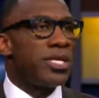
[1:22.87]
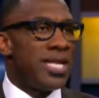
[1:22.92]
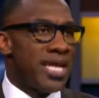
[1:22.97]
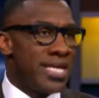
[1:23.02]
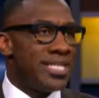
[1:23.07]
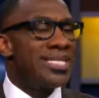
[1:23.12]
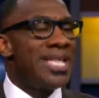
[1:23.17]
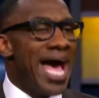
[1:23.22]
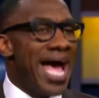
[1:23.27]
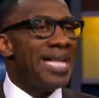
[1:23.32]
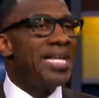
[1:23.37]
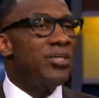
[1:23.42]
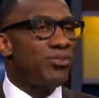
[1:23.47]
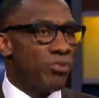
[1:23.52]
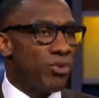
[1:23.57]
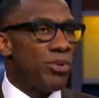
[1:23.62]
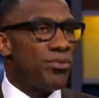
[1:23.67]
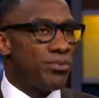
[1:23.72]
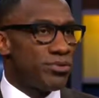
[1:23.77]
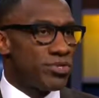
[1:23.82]
To get
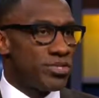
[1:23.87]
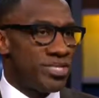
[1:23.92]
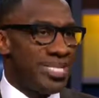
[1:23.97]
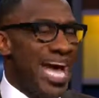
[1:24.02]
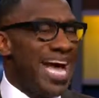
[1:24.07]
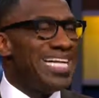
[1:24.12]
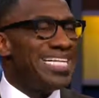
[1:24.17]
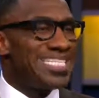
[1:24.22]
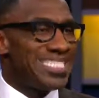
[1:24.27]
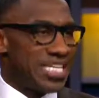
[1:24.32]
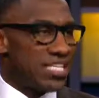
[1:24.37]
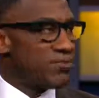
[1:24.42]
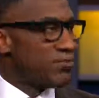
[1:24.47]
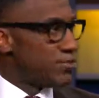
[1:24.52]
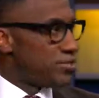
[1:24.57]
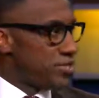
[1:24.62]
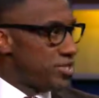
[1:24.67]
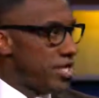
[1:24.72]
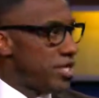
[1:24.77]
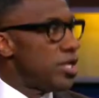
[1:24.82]

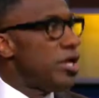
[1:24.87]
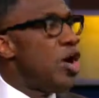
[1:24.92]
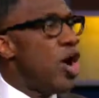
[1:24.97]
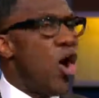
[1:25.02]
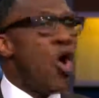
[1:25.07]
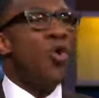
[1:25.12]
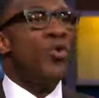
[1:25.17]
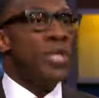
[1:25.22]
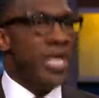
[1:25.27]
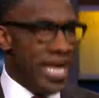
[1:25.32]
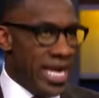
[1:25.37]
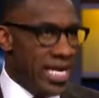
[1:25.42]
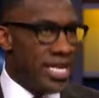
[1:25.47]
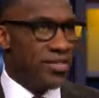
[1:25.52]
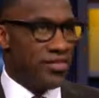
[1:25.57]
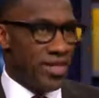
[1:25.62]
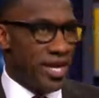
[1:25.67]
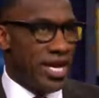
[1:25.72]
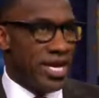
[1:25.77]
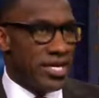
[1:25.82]
96% on
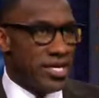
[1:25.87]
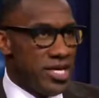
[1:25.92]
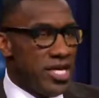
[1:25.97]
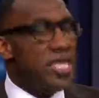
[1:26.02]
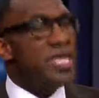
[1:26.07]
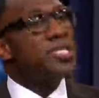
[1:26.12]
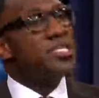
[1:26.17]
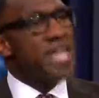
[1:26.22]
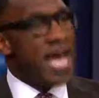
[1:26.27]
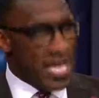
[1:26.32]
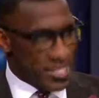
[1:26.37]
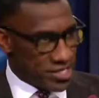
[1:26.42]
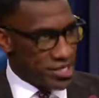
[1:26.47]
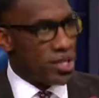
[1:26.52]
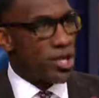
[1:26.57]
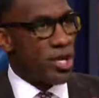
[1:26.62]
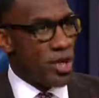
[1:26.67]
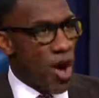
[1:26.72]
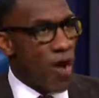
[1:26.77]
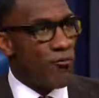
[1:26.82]
anything is
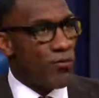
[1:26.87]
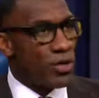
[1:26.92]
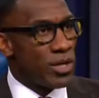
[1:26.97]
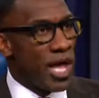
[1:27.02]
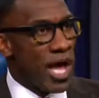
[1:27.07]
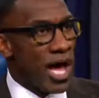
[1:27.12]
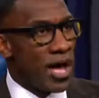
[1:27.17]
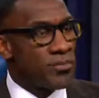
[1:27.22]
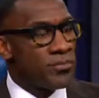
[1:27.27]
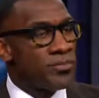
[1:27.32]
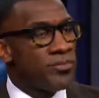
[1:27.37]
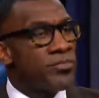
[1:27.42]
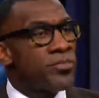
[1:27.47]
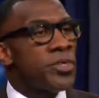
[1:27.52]
asking an awful lot.